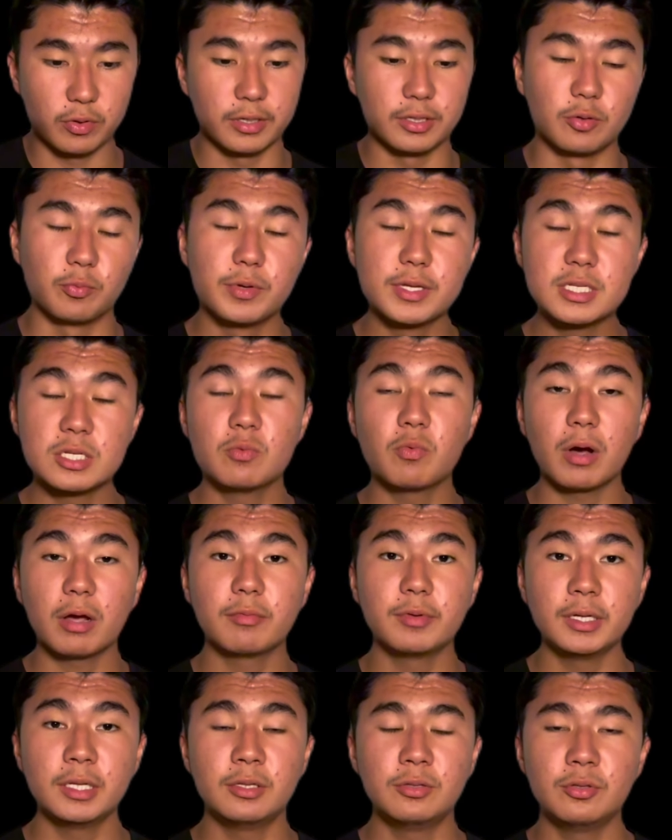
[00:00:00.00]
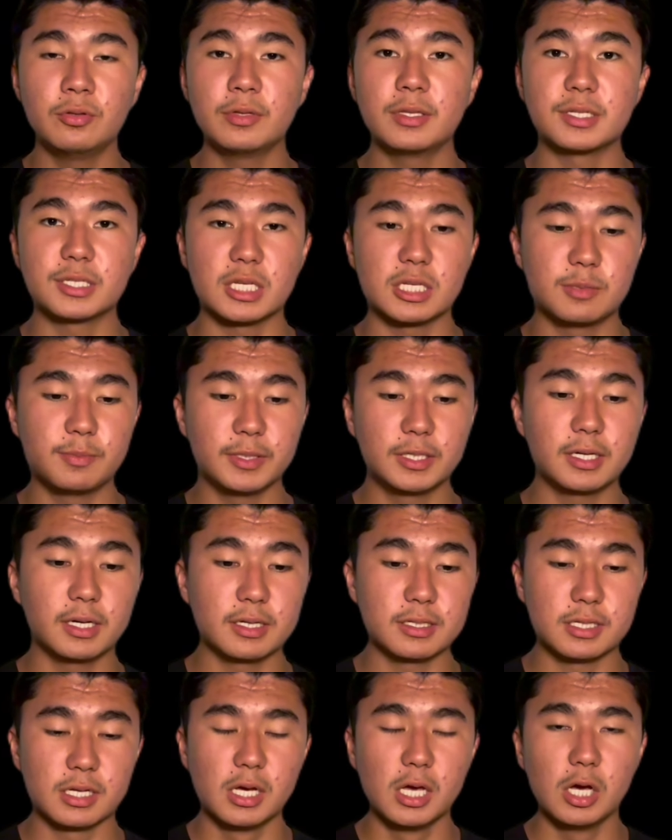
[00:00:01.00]
The reason why we need to do this is because
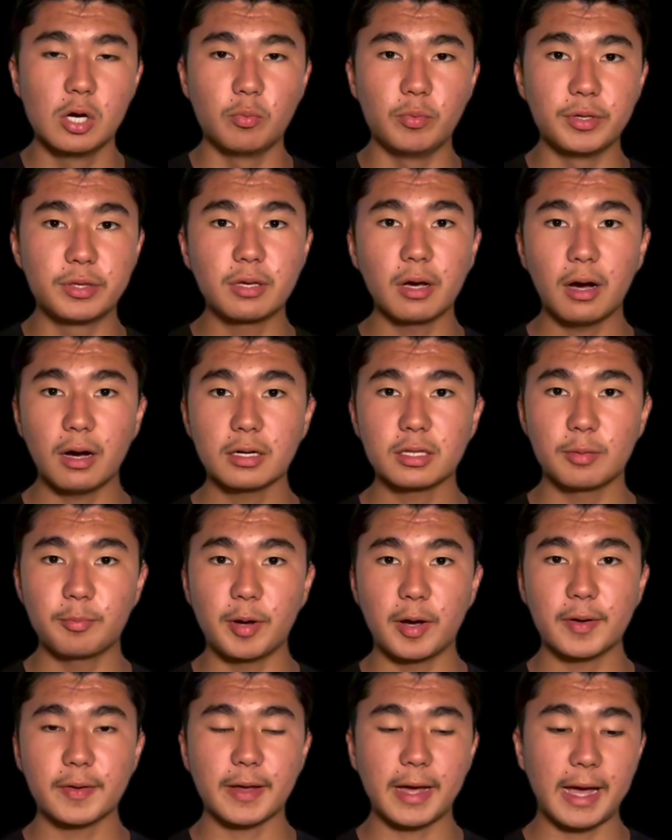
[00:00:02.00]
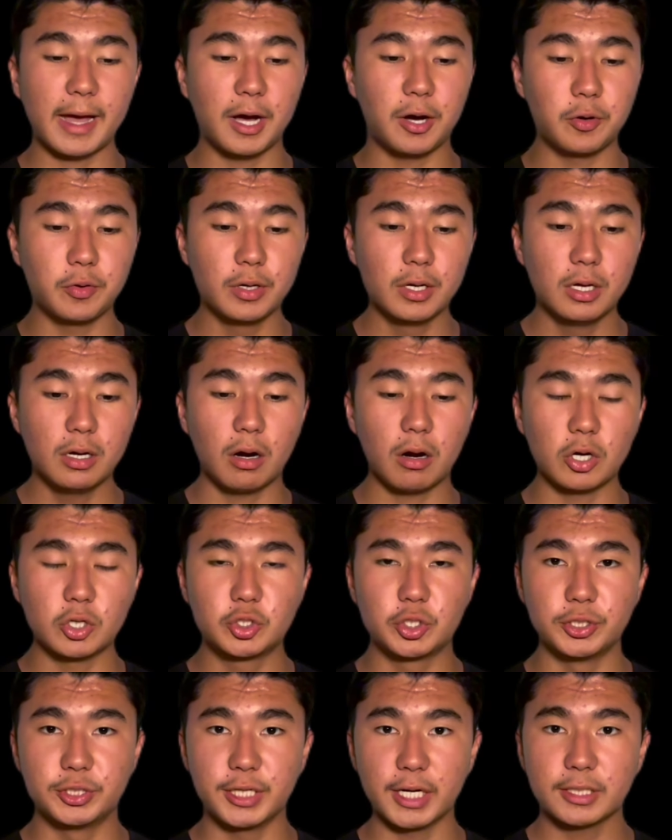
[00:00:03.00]
we talked about how our
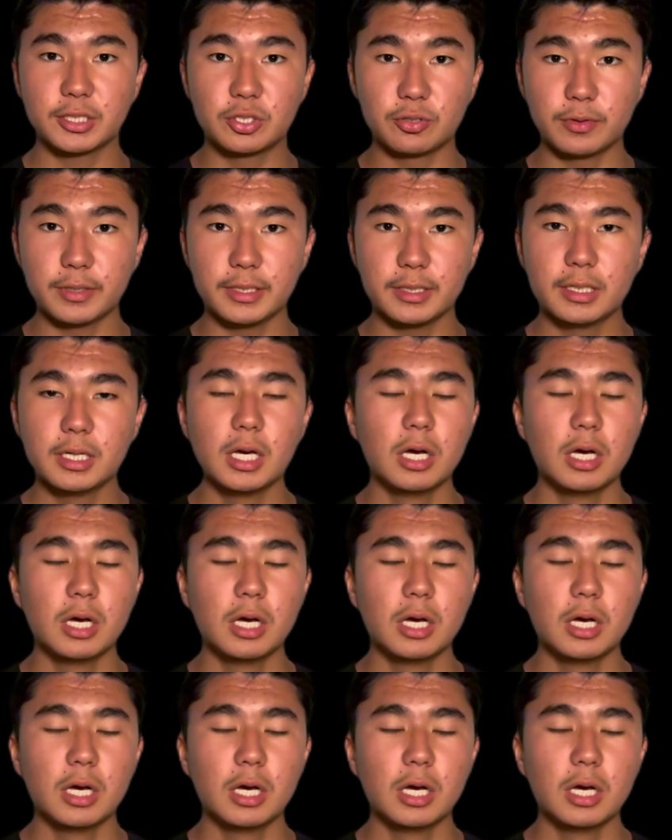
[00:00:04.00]
trajectory,